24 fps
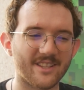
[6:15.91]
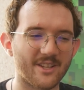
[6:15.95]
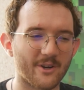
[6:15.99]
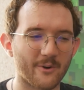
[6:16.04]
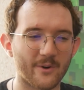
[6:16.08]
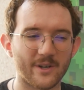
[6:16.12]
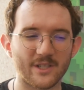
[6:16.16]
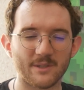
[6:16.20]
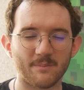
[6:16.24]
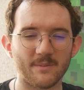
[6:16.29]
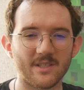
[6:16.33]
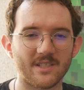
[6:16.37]
the
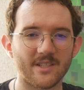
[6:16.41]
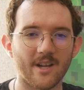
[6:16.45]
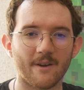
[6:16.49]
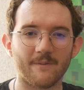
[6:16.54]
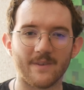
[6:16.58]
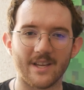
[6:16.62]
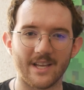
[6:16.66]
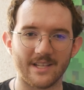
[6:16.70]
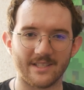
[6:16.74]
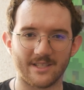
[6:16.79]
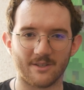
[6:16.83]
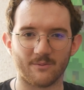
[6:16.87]
Christmas stuff
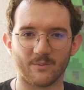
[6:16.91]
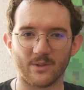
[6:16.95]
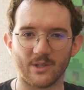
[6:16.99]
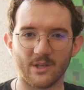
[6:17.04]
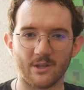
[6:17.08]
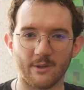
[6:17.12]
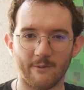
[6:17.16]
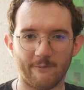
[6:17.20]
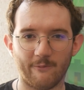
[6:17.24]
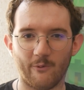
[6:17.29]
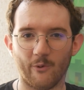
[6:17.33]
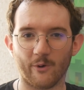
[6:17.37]
isn't really
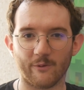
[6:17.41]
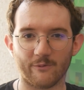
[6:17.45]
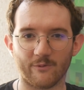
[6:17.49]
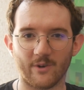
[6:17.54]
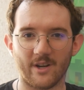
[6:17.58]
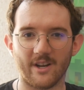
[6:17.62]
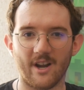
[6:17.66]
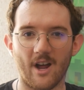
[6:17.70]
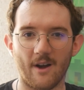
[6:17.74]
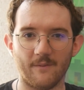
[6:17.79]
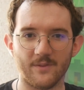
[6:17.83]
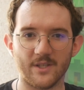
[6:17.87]
the
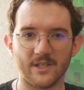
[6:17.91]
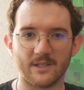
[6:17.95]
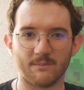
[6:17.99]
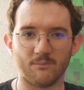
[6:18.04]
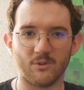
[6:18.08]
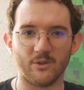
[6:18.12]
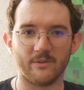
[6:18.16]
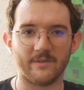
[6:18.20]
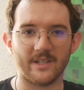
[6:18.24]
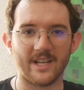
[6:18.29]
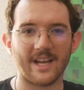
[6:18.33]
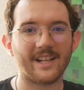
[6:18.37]
forefront of this
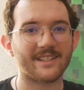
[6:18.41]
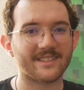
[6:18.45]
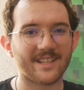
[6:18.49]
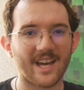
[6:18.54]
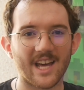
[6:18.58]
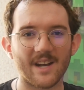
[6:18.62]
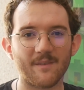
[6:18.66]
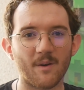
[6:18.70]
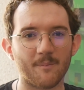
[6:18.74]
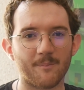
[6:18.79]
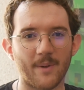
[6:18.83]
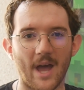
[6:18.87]
movie. It's
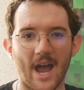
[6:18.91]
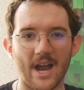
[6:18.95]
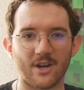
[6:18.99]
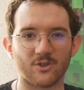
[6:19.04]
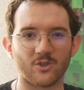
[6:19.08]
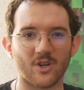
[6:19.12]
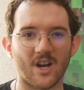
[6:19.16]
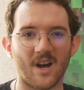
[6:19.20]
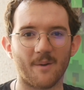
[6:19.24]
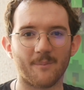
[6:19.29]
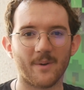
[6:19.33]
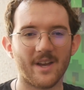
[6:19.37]
kind of a
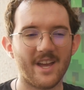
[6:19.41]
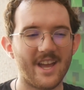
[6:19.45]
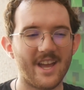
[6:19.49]
backdrop